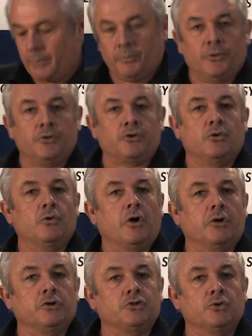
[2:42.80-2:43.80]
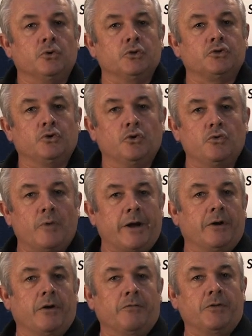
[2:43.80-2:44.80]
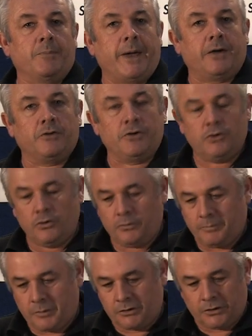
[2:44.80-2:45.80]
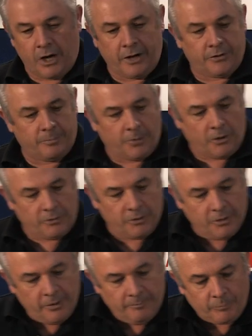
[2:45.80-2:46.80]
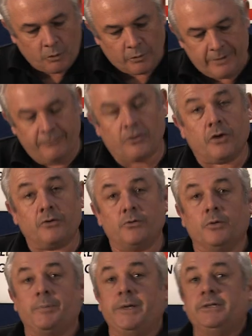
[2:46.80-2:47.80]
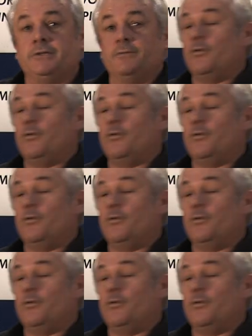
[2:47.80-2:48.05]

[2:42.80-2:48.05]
put the tool on a saw stool, run it off the back of the ute, side of the boat, or even onto a piece of